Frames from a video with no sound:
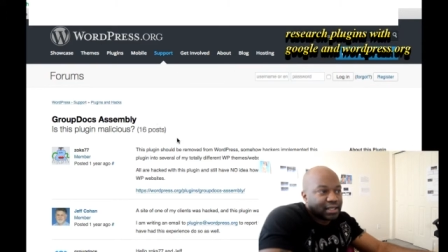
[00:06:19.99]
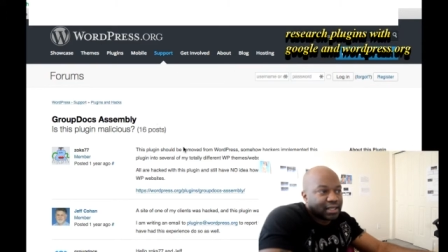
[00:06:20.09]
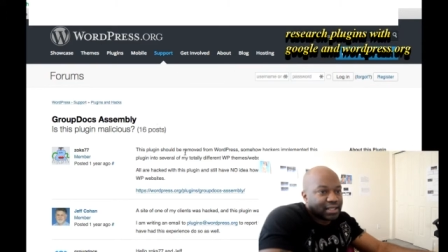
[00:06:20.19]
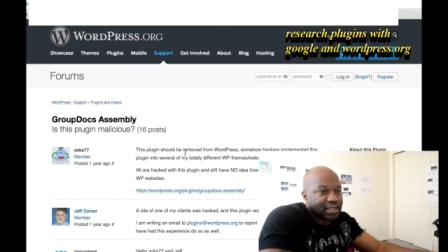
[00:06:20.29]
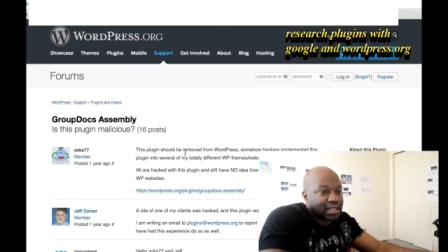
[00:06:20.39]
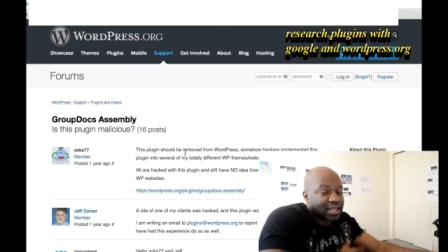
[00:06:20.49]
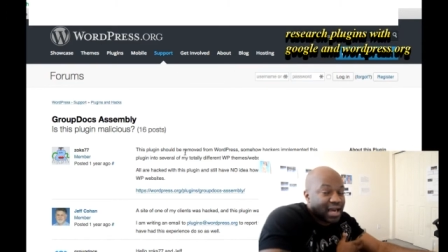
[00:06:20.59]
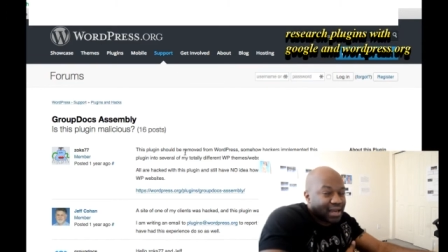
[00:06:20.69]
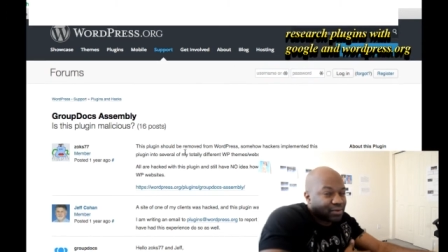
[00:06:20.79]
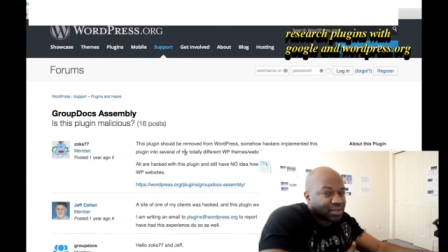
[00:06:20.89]
And
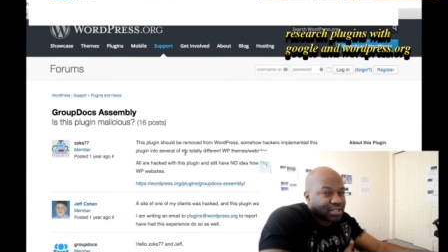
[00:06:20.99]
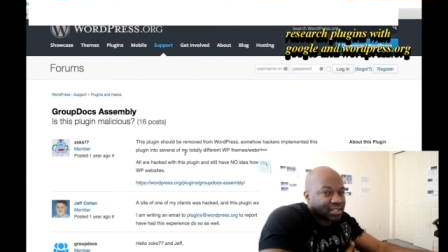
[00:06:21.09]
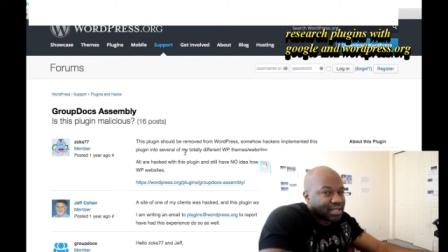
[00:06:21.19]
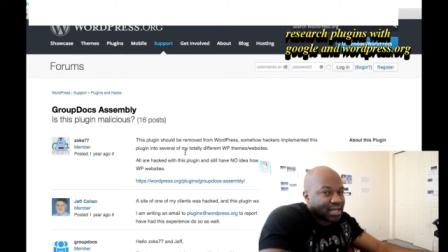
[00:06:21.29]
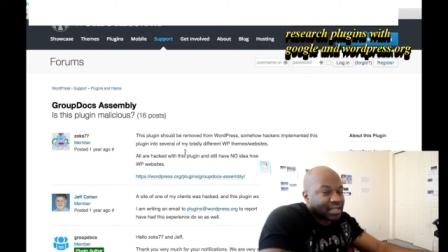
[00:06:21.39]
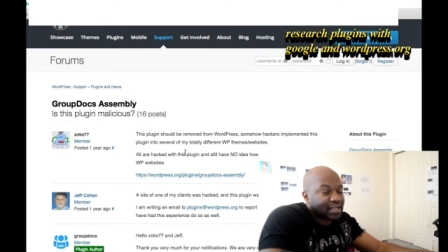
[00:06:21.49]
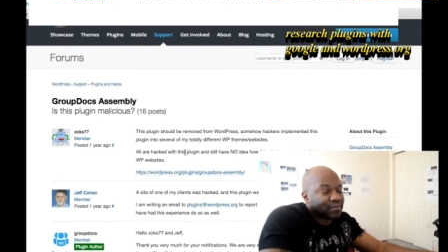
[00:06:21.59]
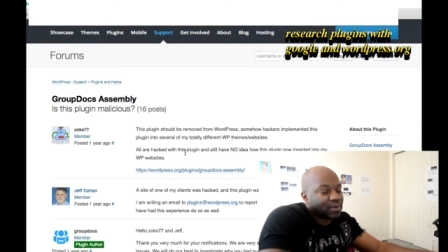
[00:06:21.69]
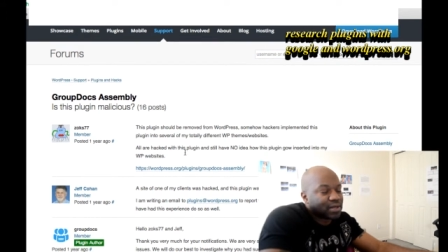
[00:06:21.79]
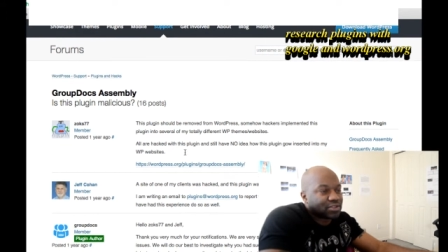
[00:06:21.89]
that was the dead
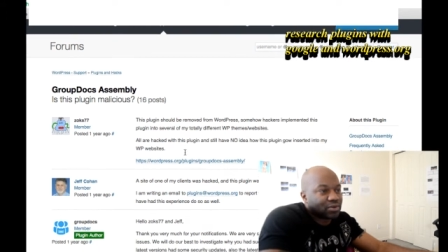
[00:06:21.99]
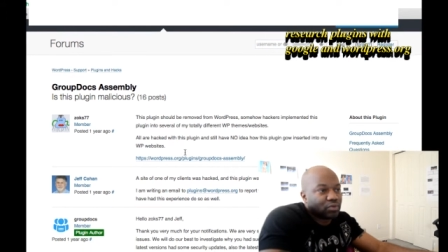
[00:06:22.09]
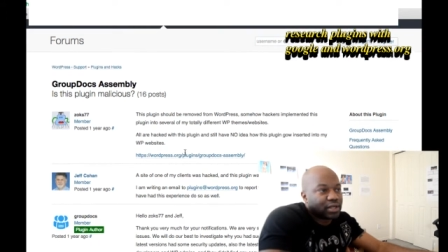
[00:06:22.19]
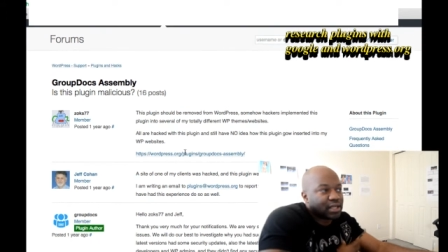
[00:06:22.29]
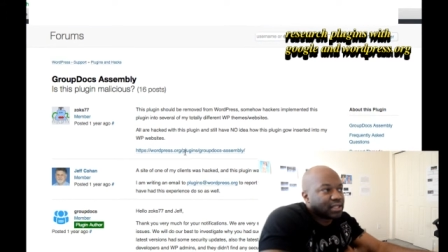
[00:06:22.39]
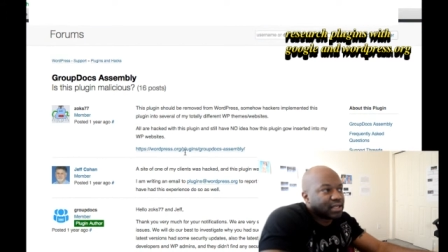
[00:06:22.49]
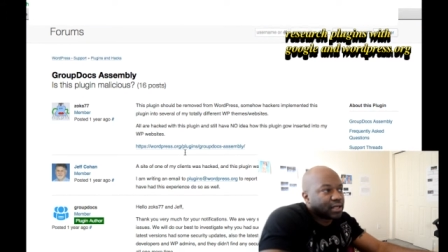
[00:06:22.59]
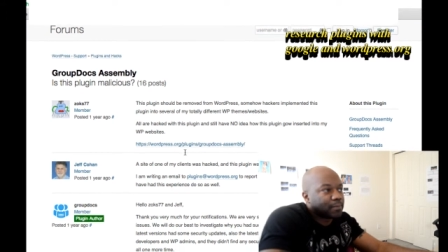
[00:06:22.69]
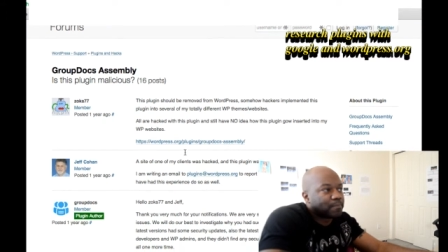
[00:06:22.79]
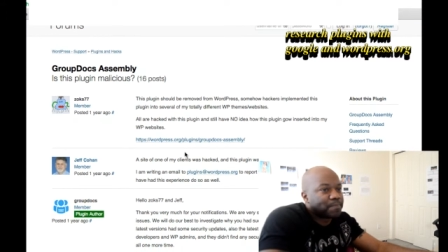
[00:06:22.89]
giveaway. So I went in
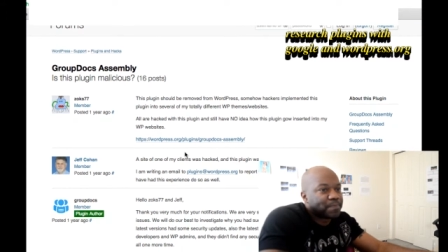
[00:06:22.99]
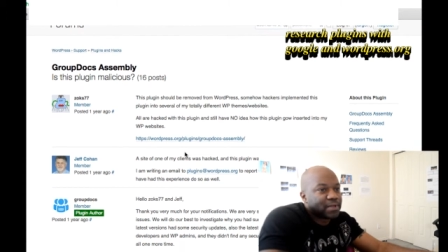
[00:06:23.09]
there